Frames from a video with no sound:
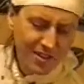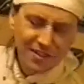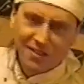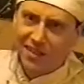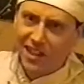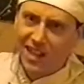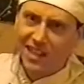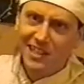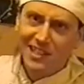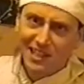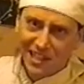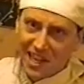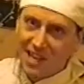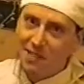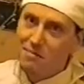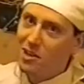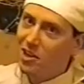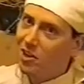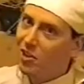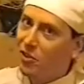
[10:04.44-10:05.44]
there's Jamie
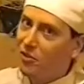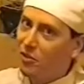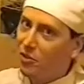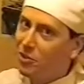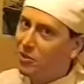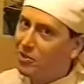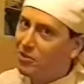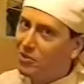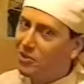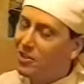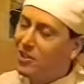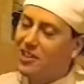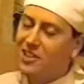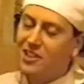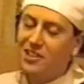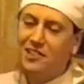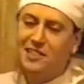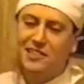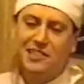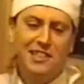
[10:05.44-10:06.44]
Olive Oil,
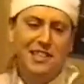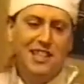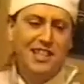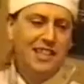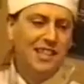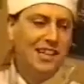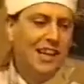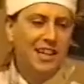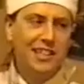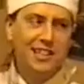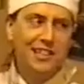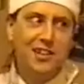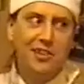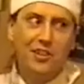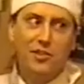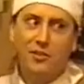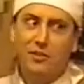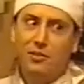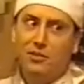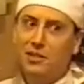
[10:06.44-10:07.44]
because he adds olive
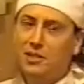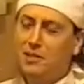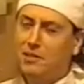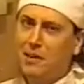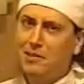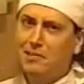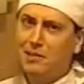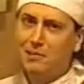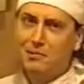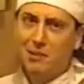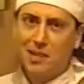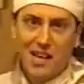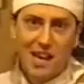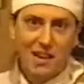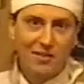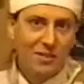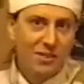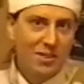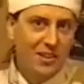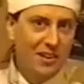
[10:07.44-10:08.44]
oil to absolutely
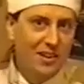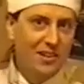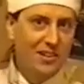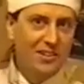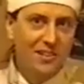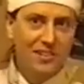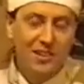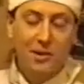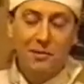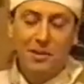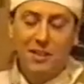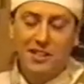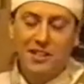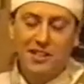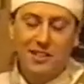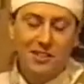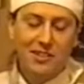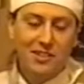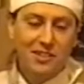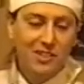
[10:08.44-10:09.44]
everything,
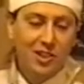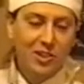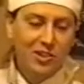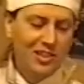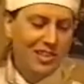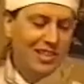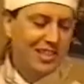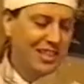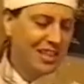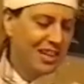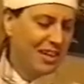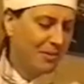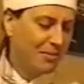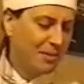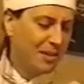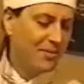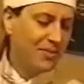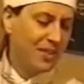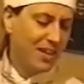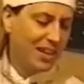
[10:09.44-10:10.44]
not just a little bit
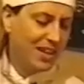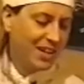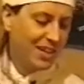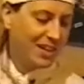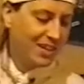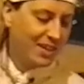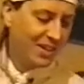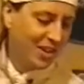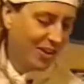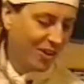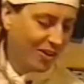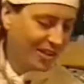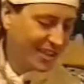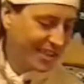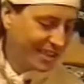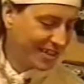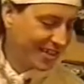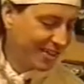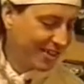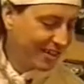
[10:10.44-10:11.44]
of it, lots
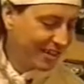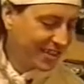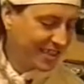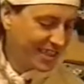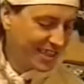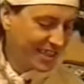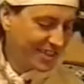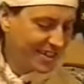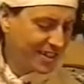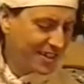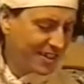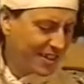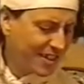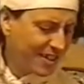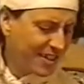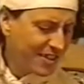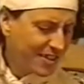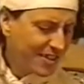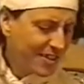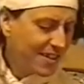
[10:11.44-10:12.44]
and lots,
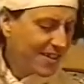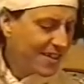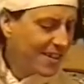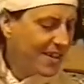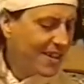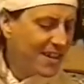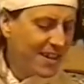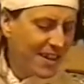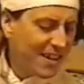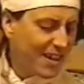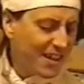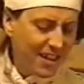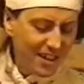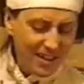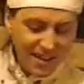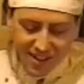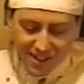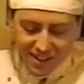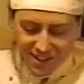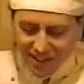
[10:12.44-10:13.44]
and
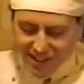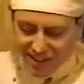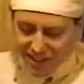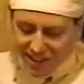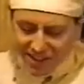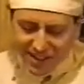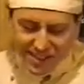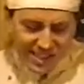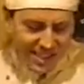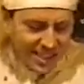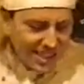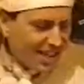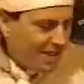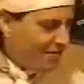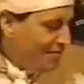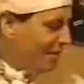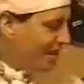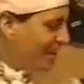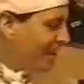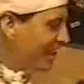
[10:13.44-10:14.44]
so much